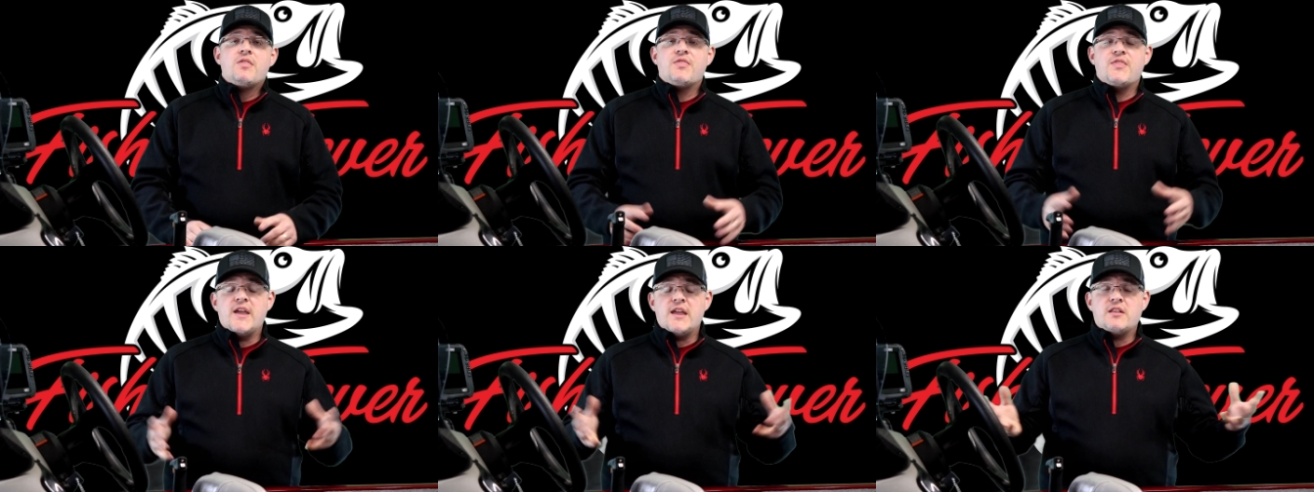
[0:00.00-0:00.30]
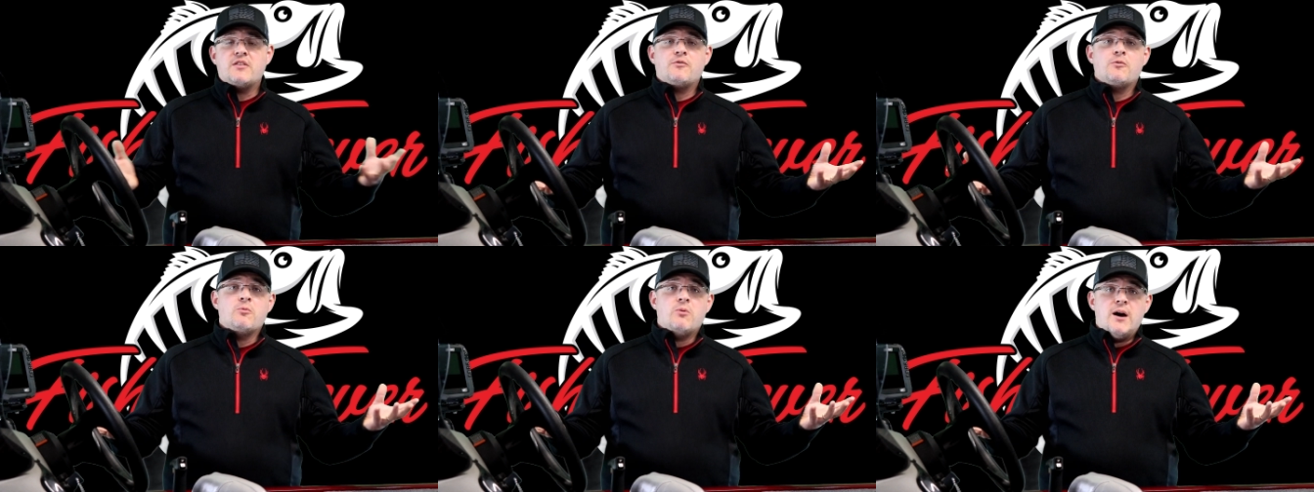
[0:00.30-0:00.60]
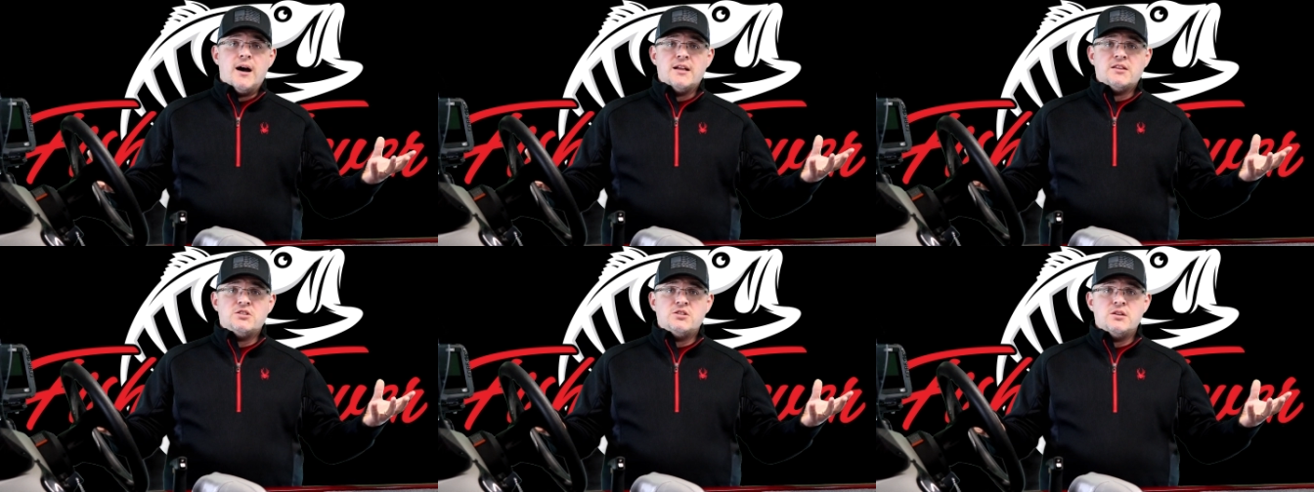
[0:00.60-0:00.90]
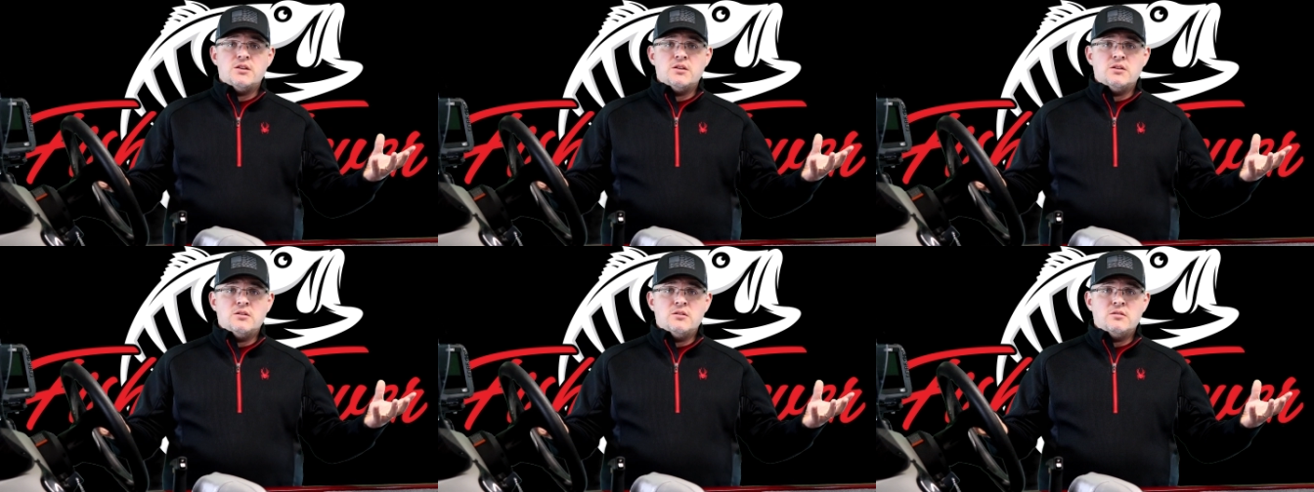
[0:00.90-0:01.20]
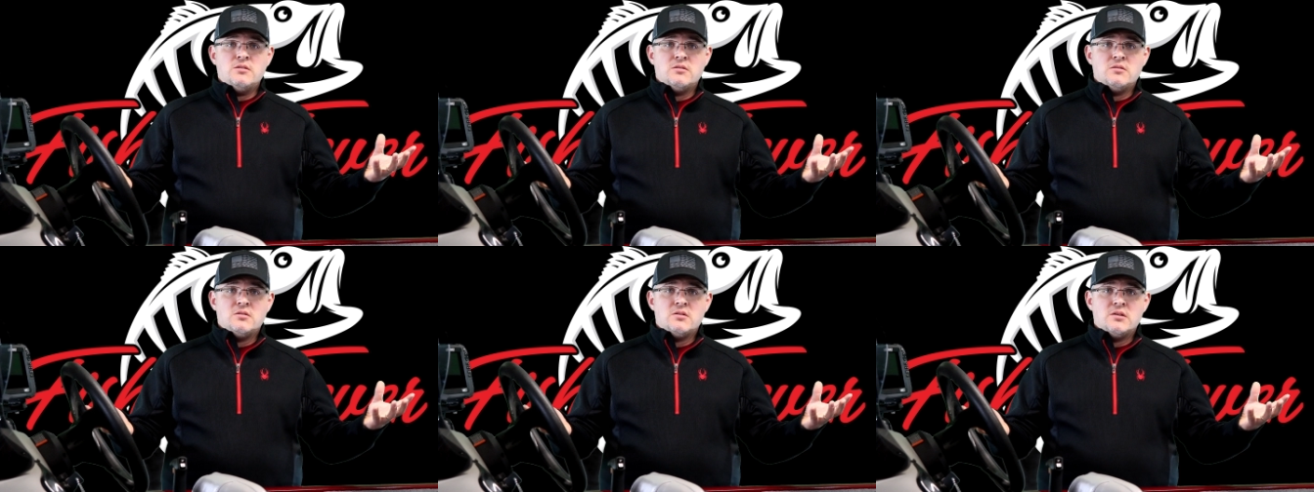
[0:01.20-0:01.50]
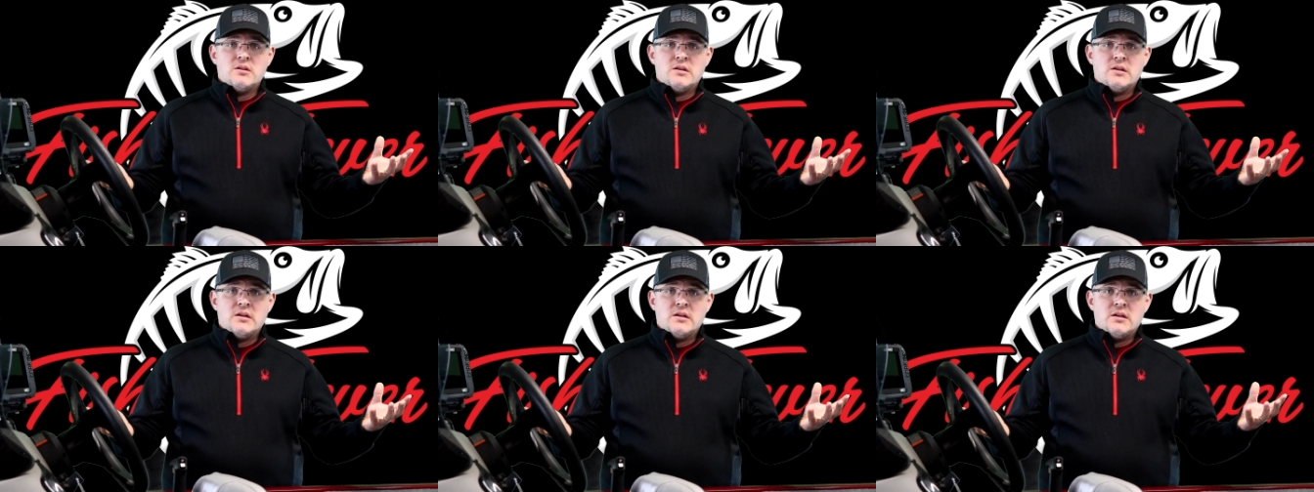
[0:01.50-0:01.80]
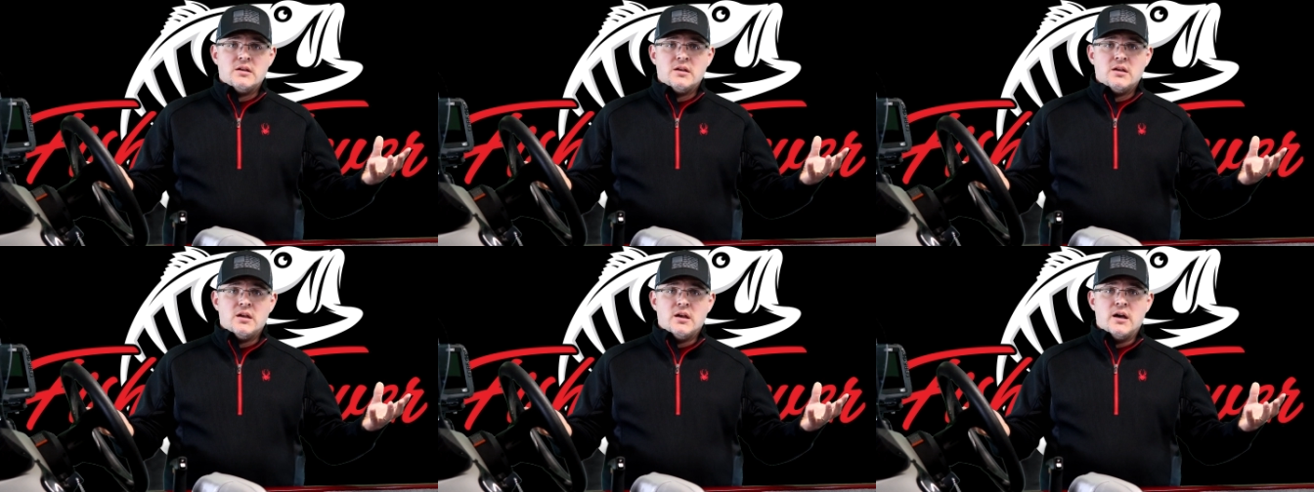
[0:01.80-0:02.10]
Thanks for watching.
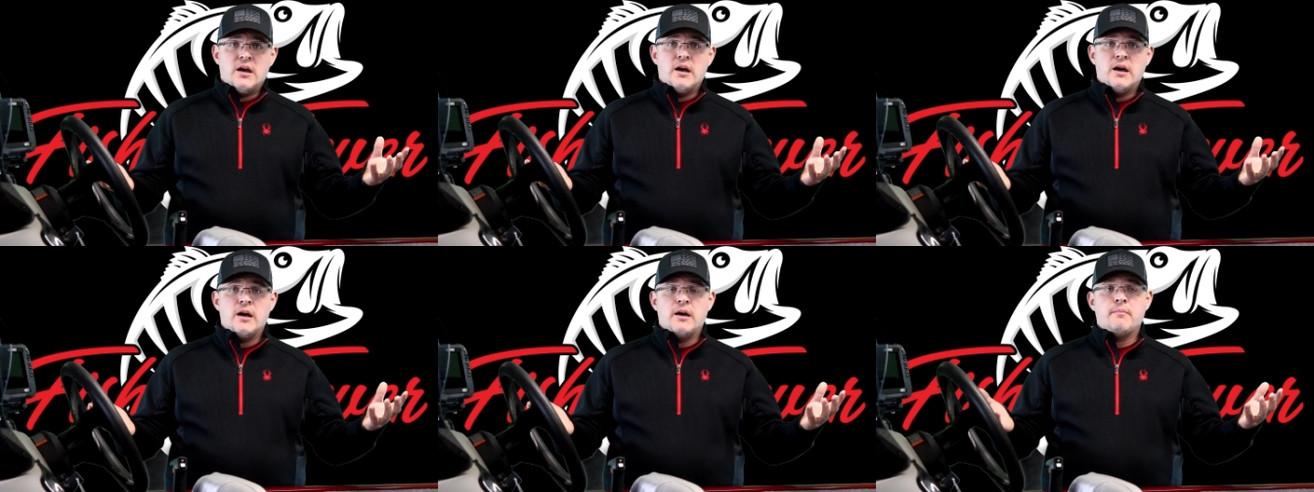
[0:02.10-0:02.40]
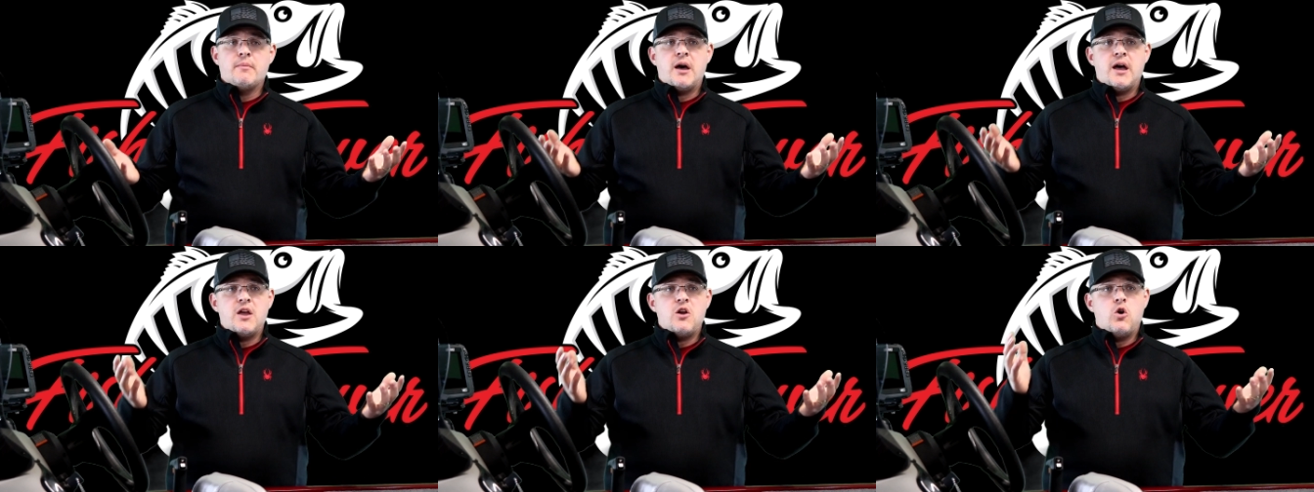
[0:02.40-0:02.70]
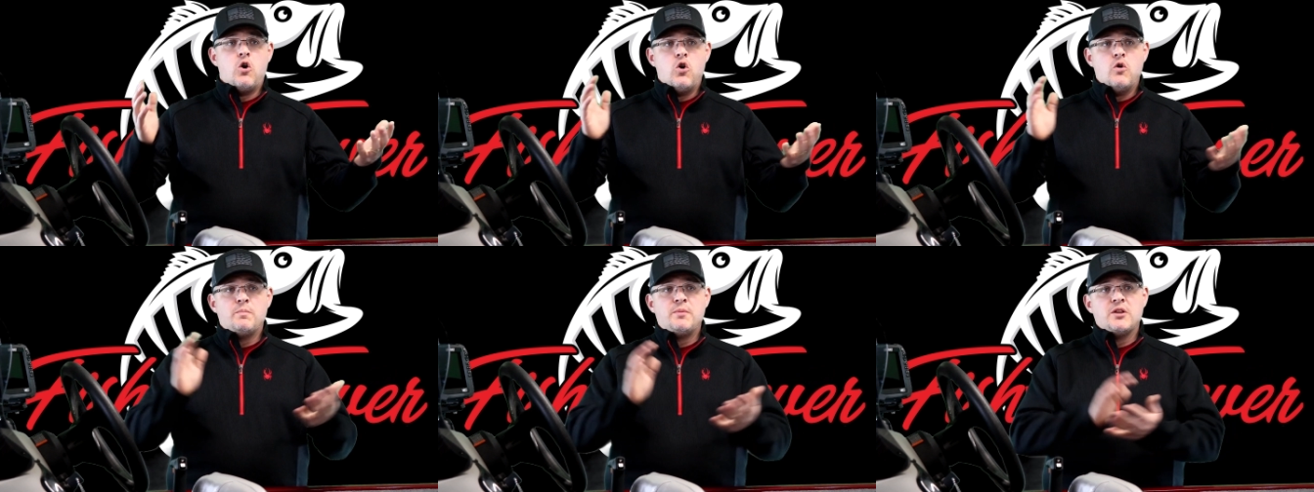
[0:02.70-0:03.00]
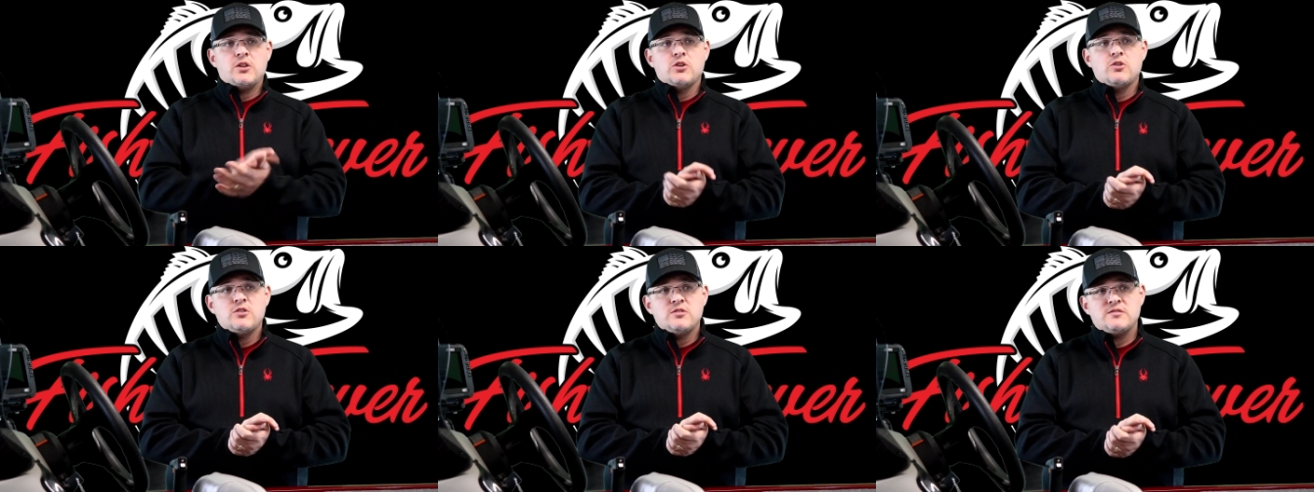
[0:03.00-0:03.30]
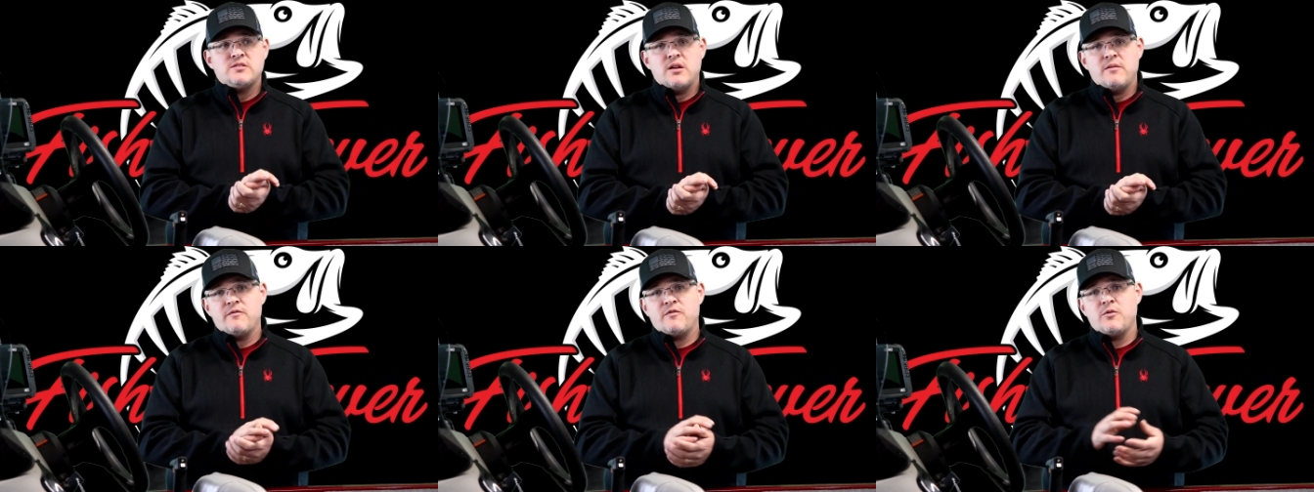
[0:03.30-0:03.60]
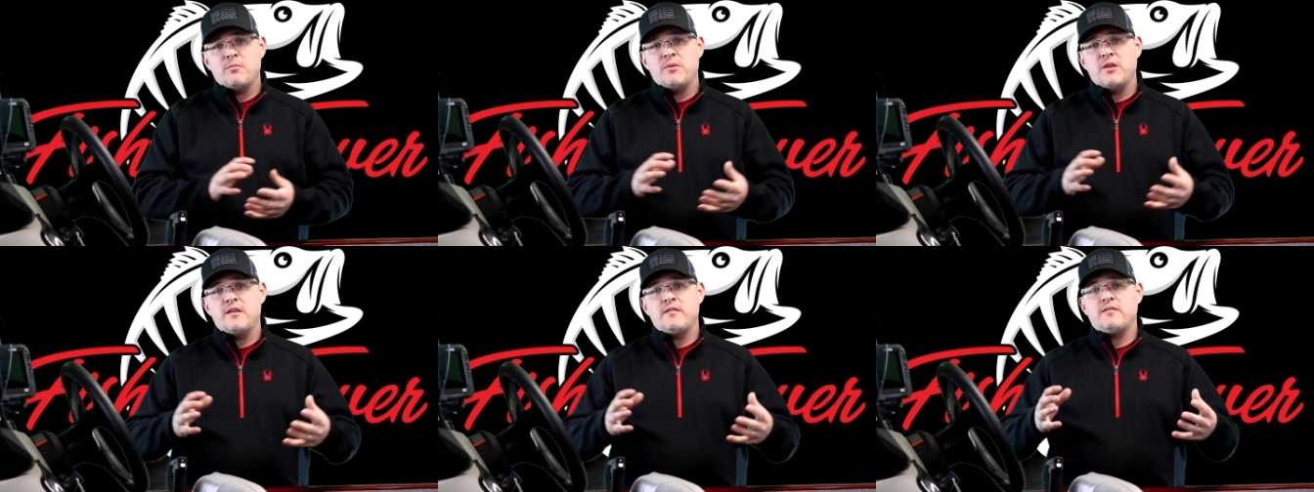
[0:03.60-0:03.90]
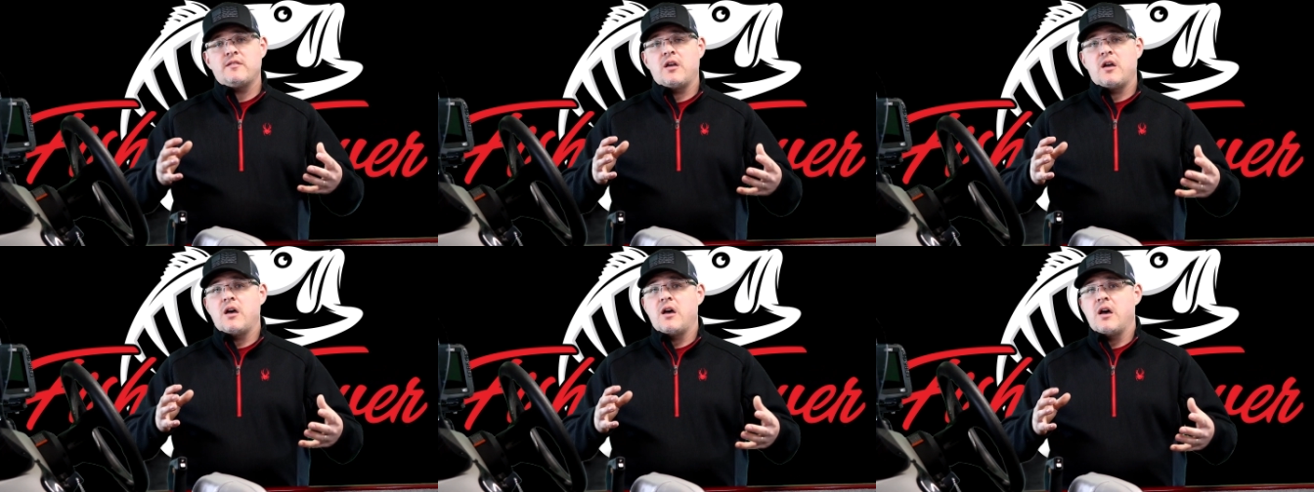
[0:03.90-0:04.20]
I hope you learned something from this.